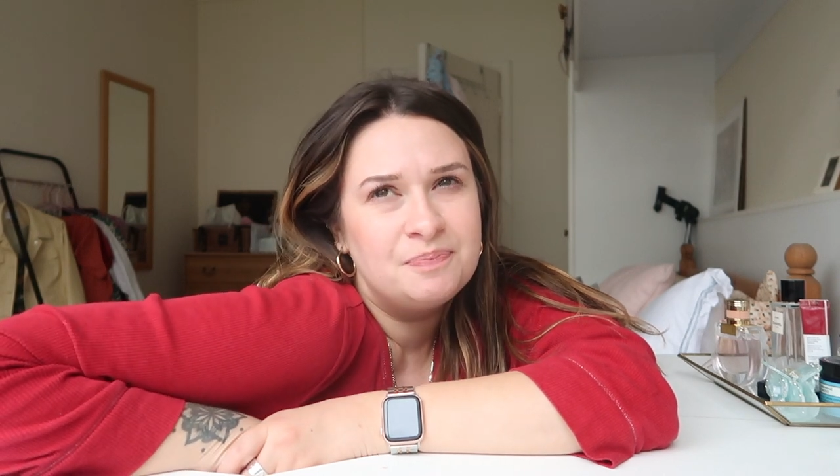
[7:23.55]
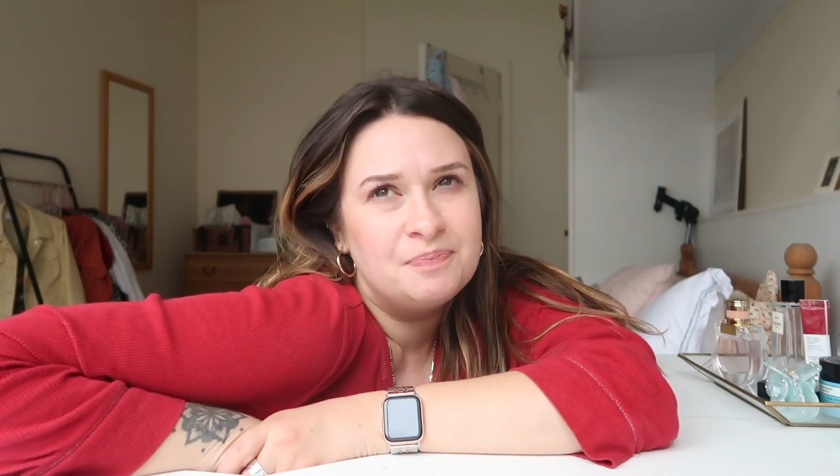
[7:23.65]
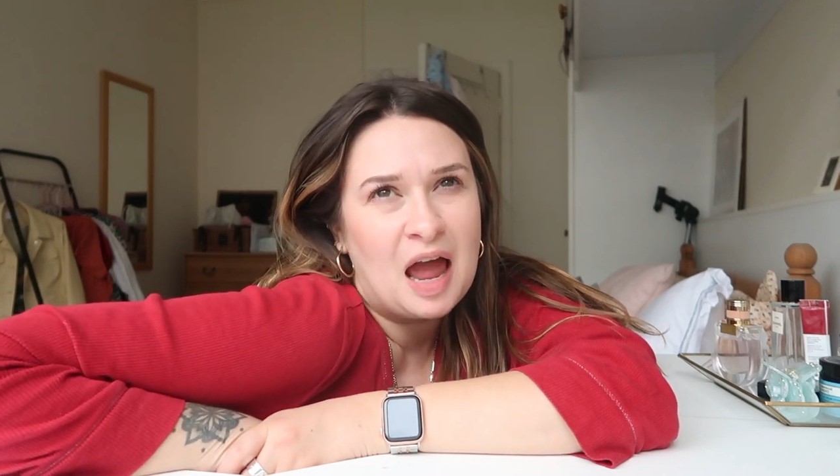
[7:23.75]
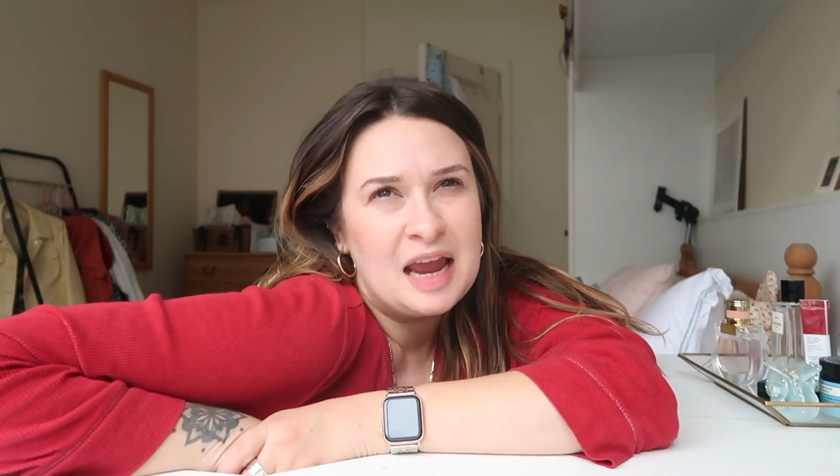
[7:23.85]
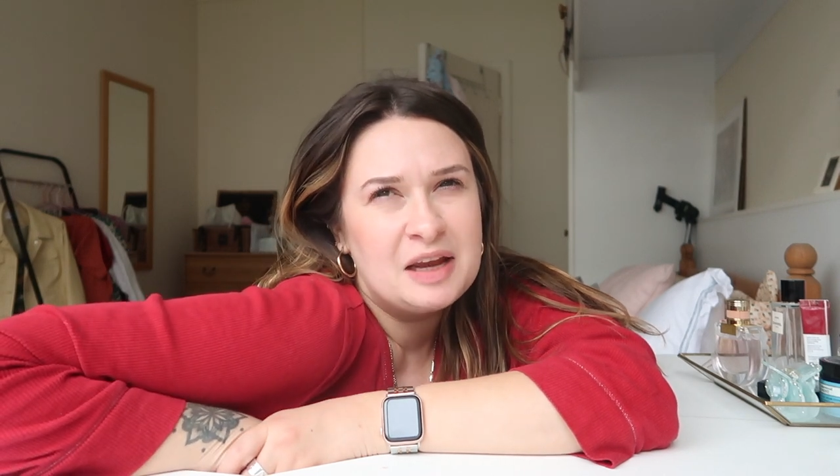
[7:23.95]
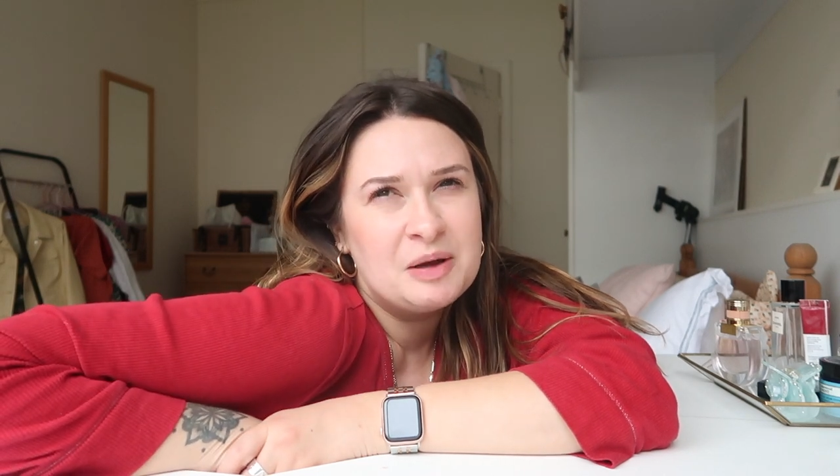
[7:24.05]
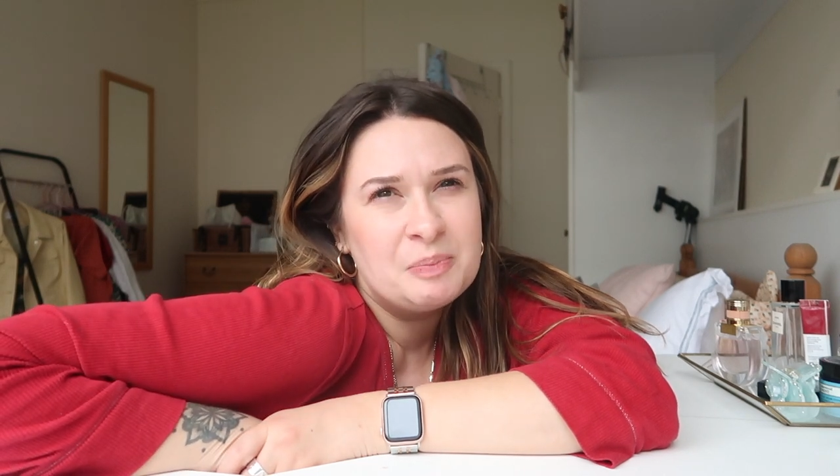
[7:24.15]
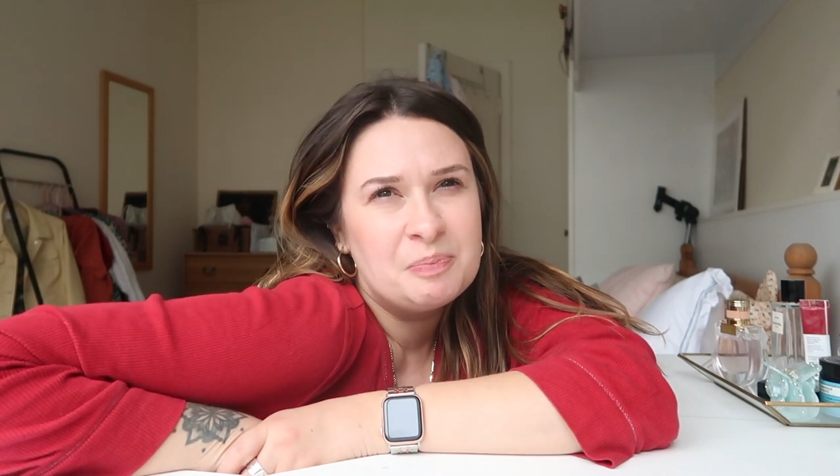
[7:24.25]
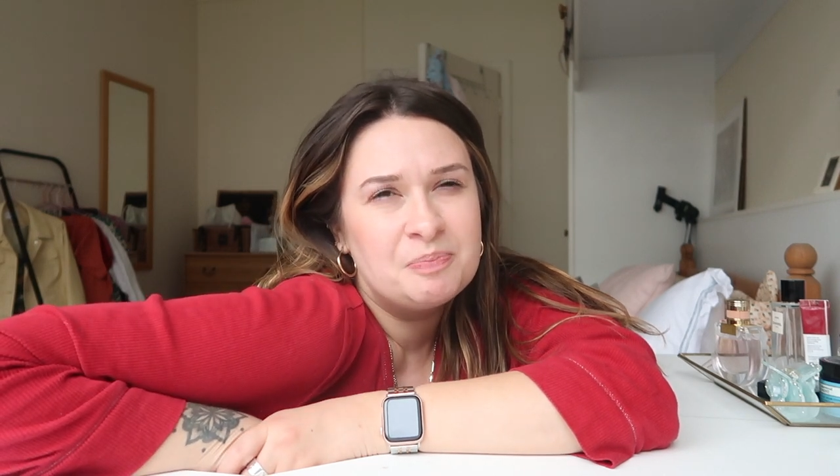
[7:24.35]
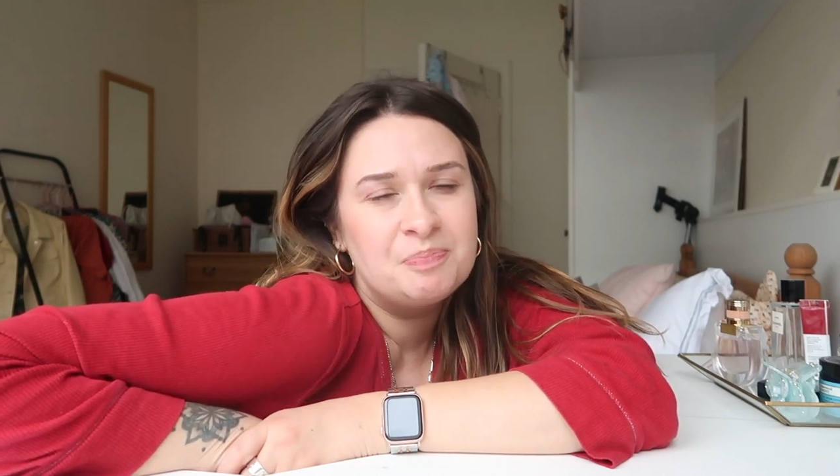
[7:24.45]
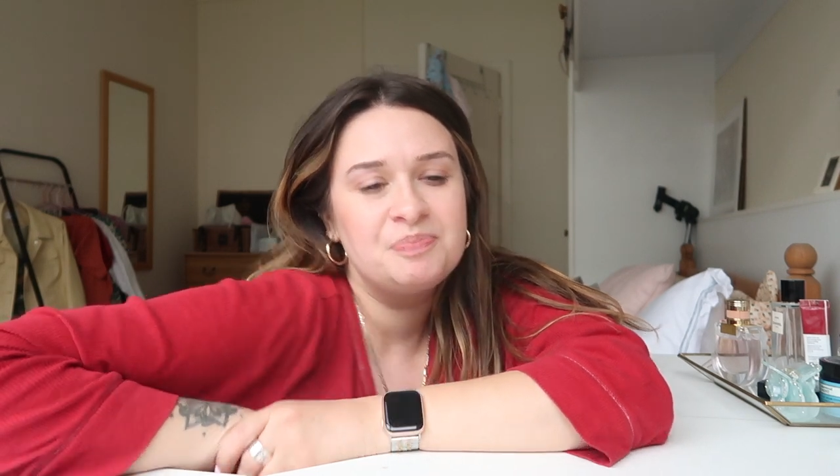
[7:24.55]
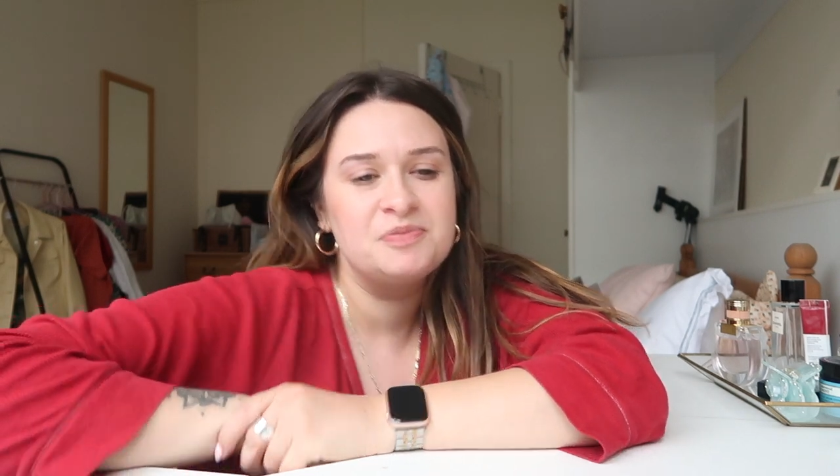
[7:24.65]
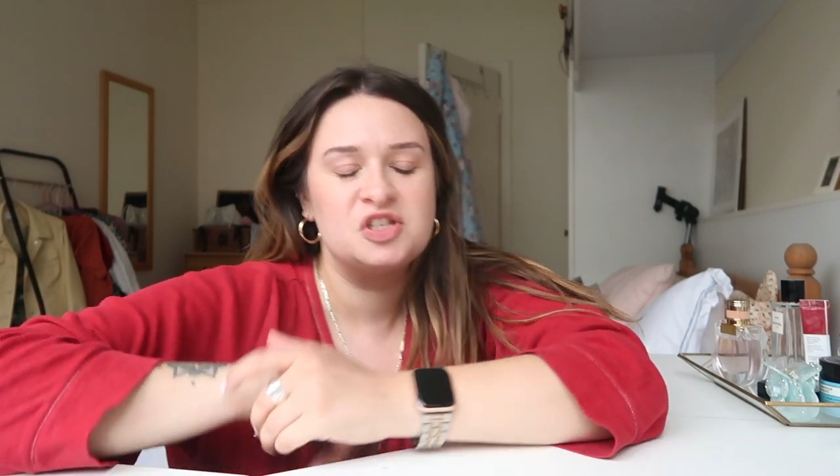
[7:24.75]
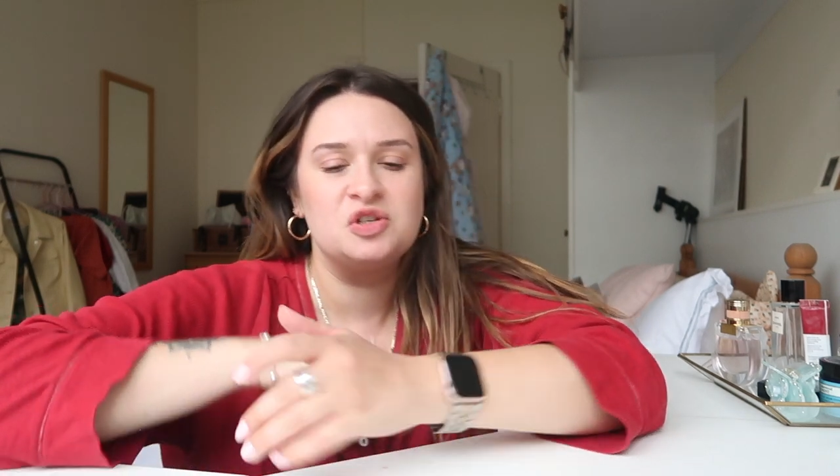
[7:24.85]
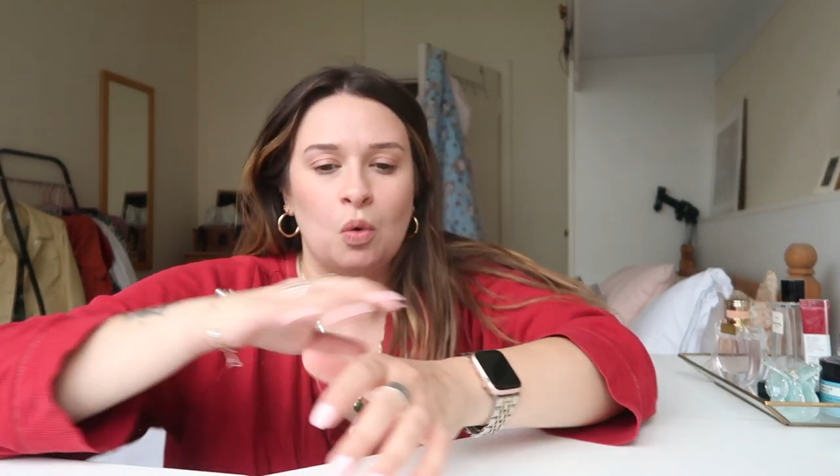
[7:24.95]
like
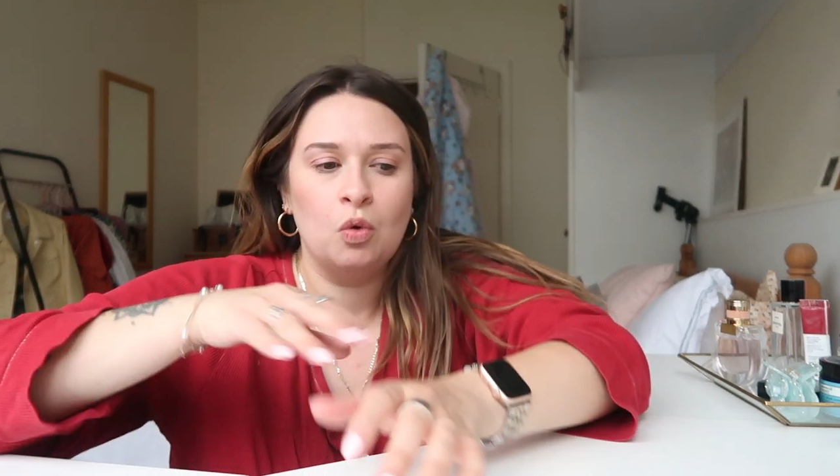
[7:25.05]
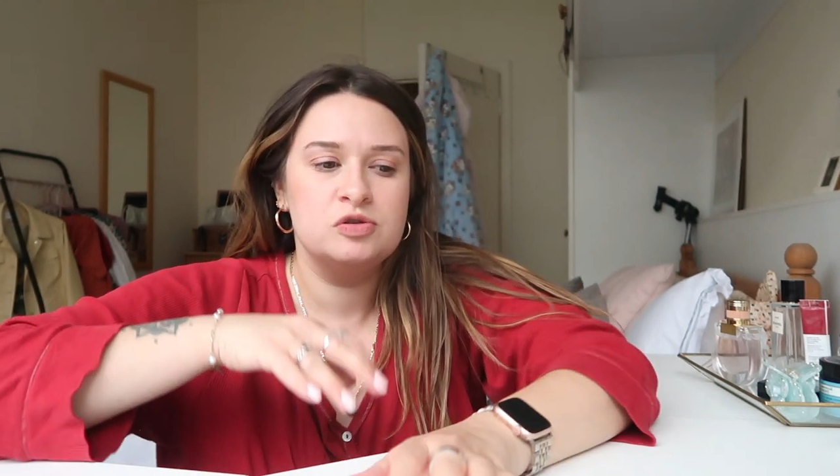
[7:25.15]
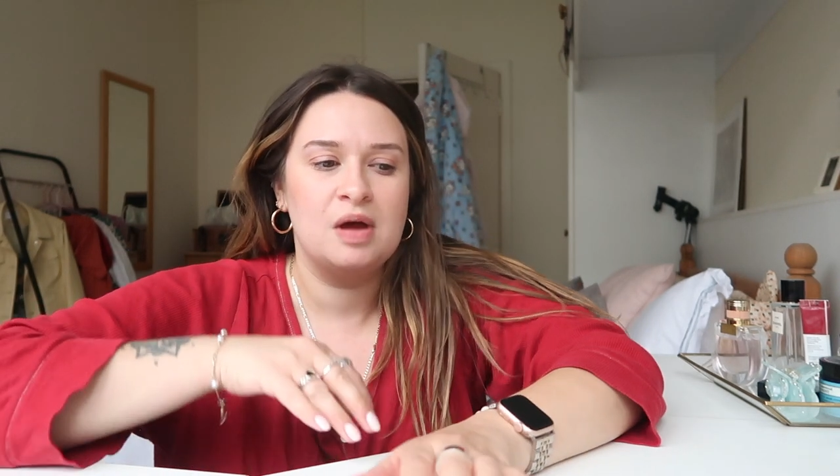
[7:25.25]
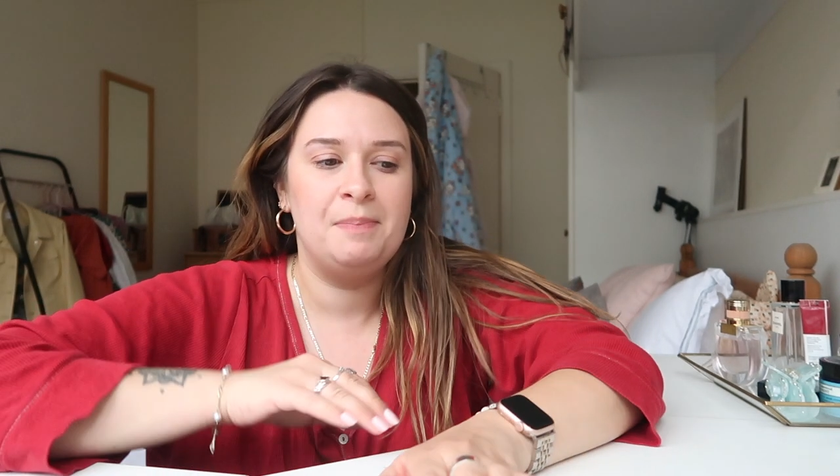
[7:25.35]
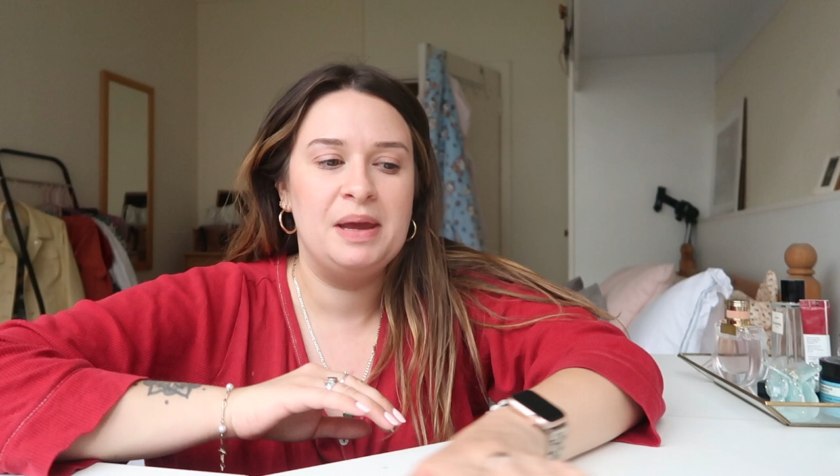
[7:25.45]
stalls where